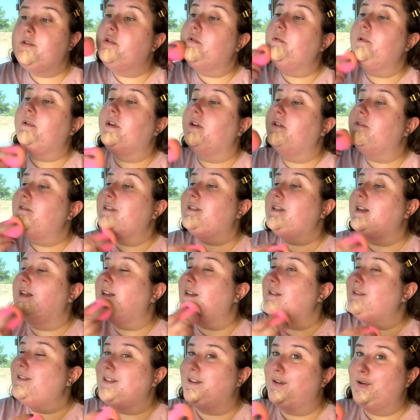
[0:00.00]
who we know today
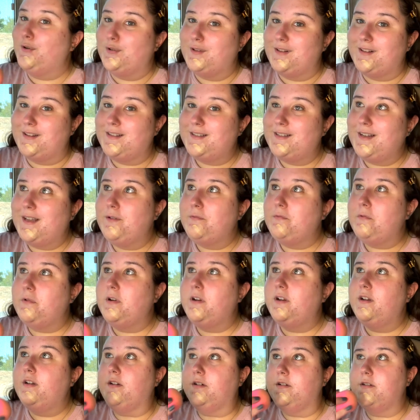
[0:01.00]
as the Golden State
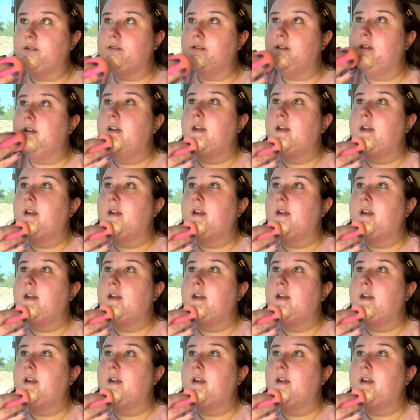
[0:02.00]
Warriors,